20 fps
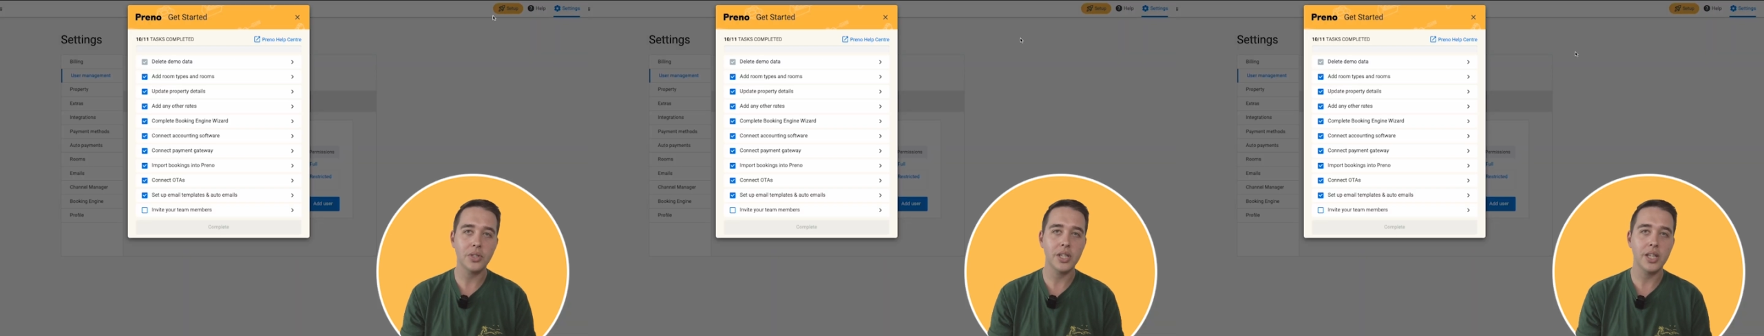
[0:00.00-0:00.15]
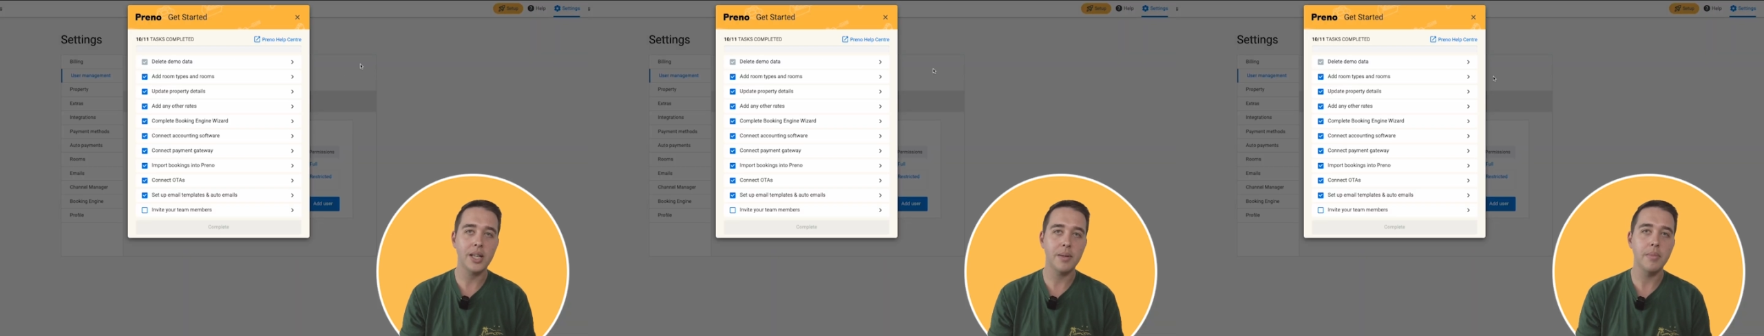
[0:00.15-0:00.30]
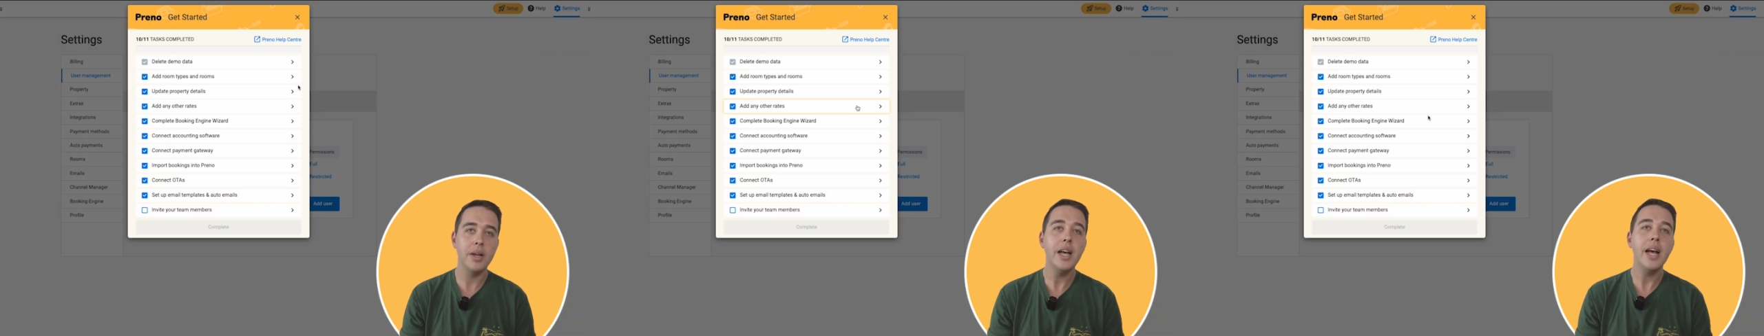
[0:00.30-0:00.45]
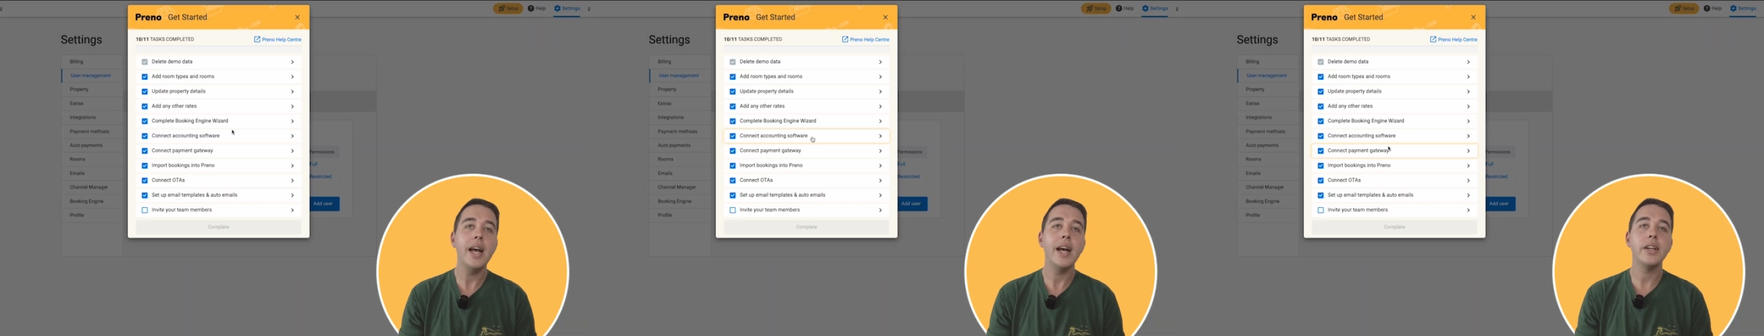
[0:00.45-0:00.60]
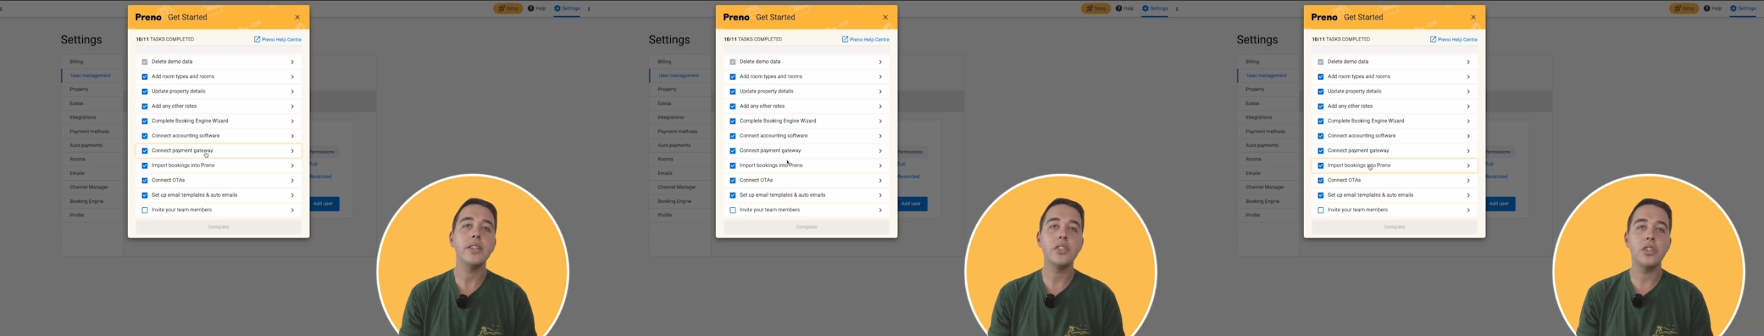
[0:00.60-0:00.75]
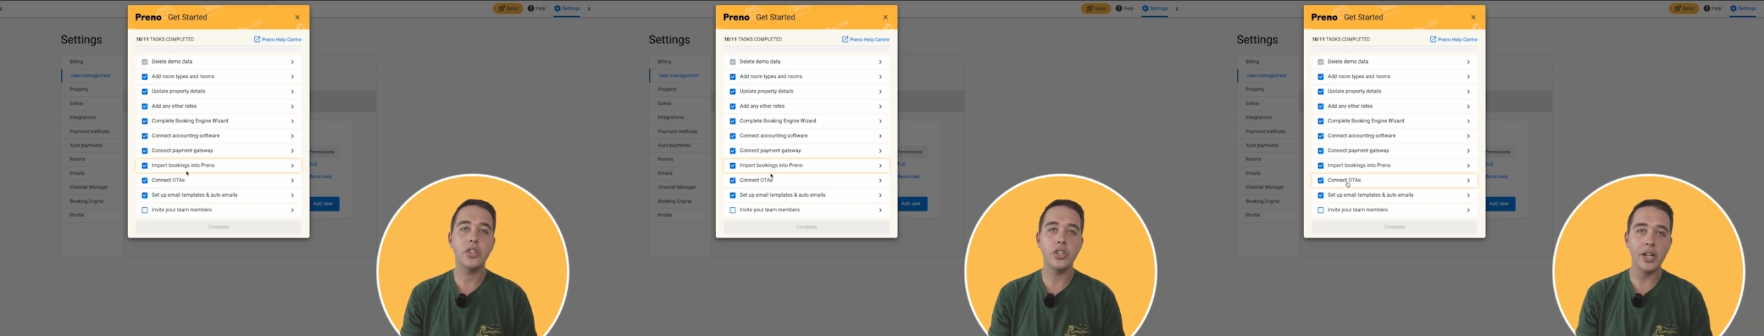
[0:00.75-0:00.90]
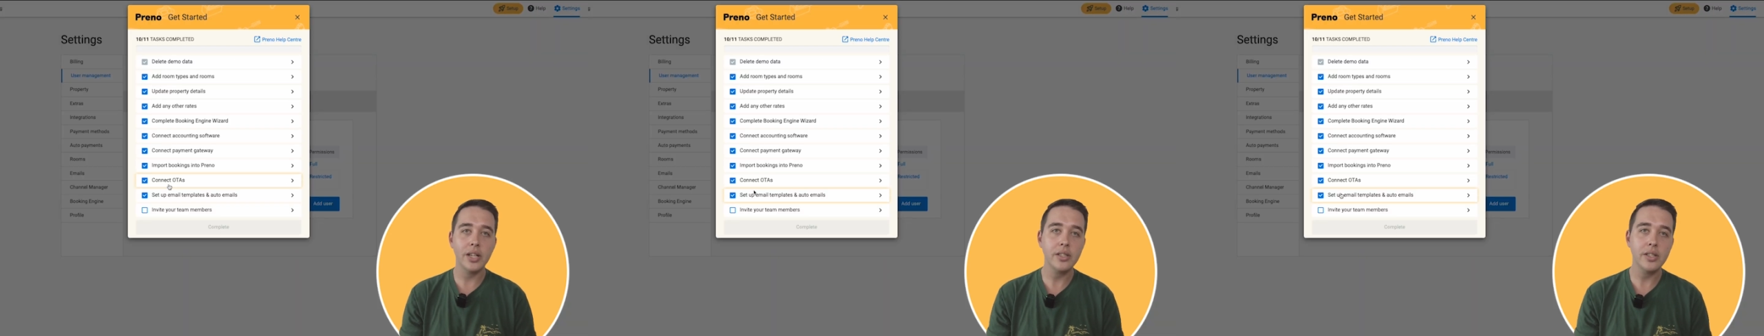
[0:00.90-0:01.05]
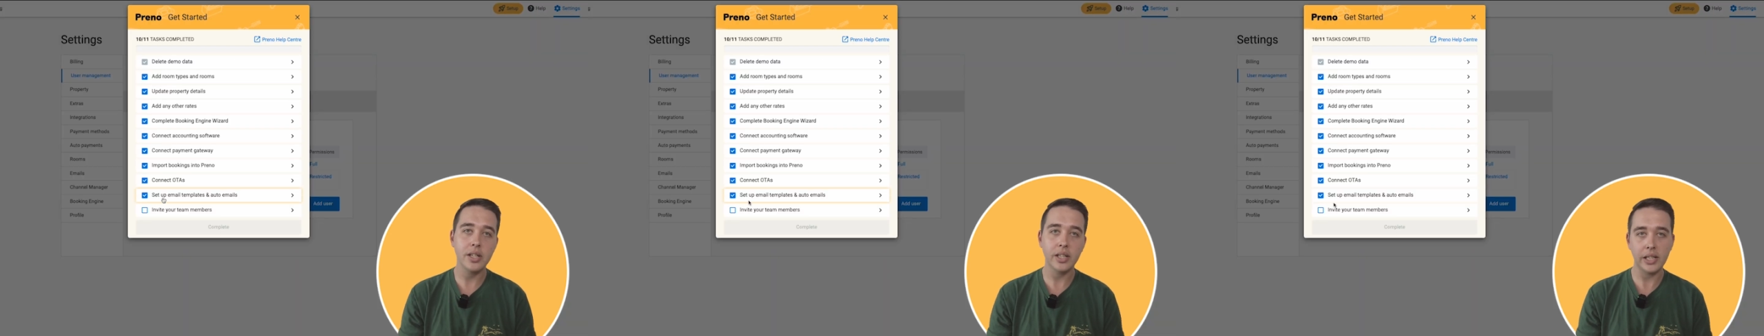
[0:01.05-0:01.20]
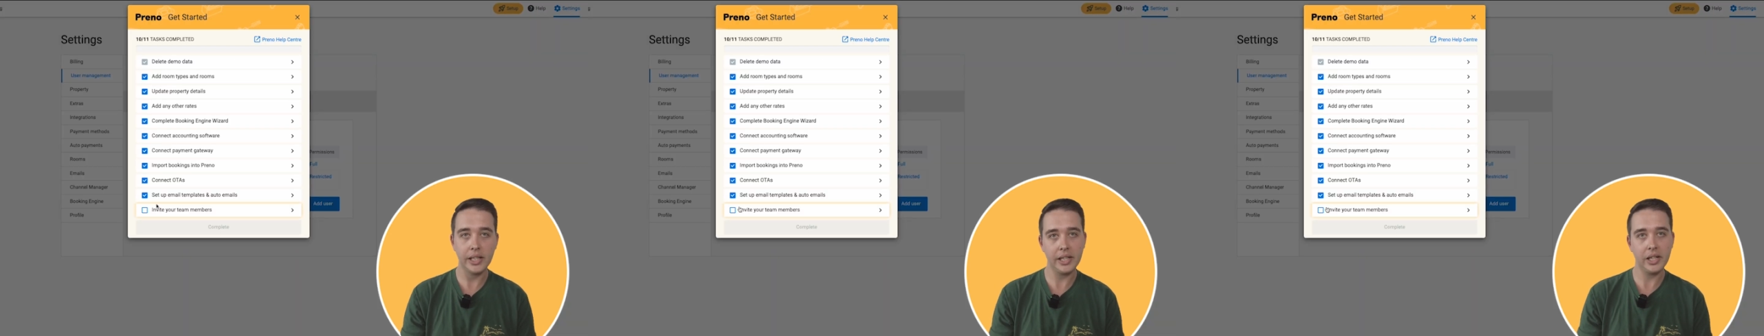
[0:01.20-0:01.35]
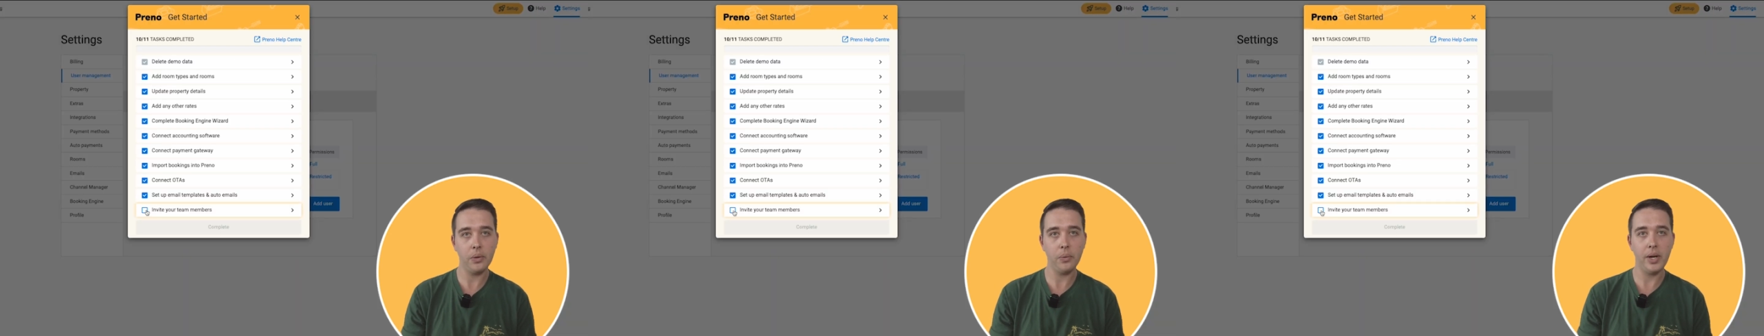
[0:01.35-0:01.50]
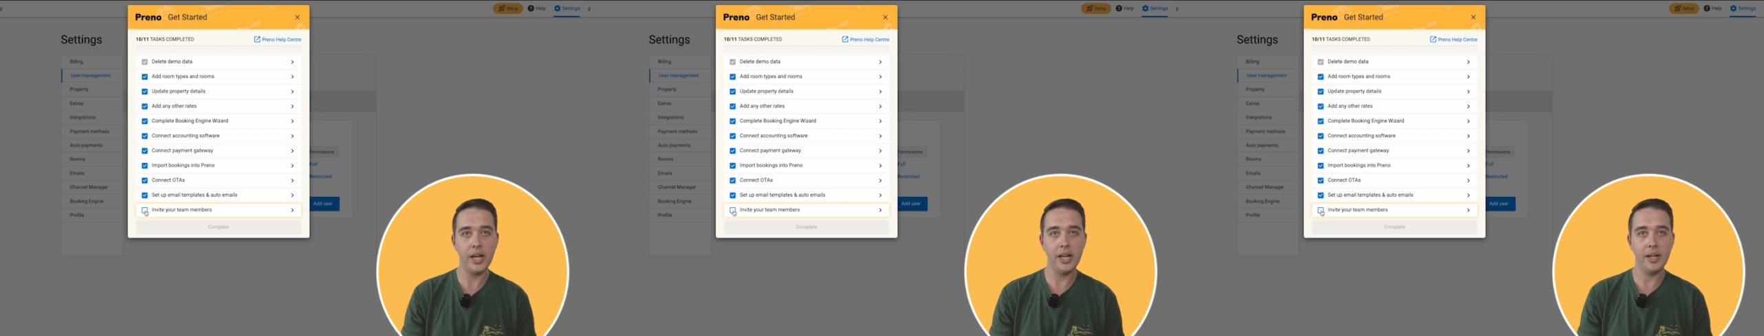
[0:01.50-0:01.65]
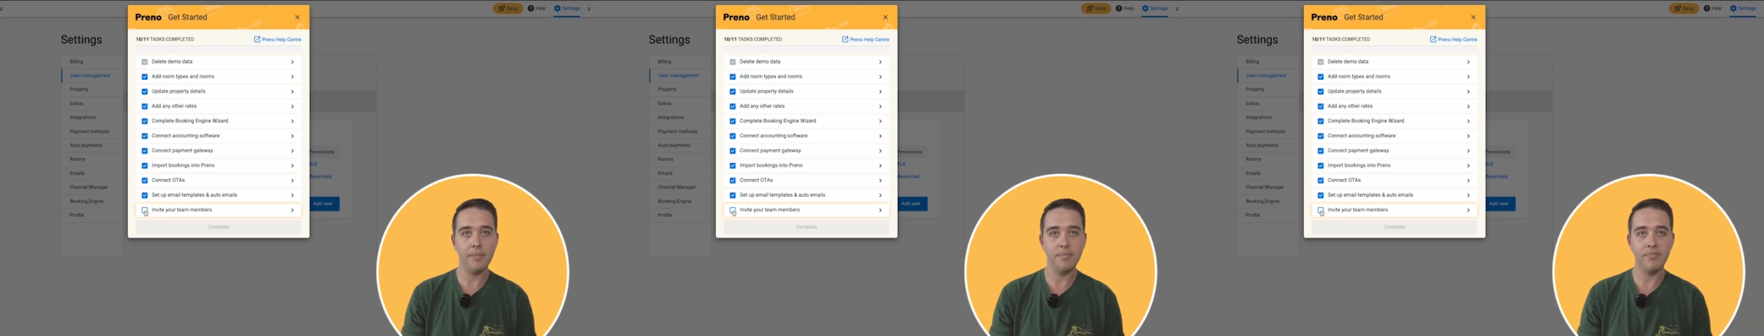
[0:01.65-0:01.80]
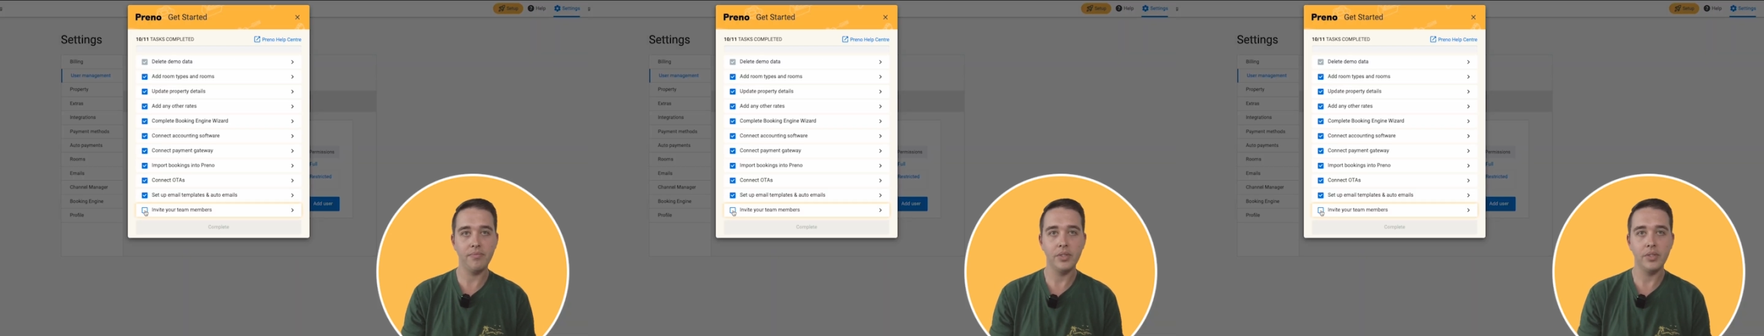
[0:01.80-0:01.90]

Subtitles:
team is just a click away.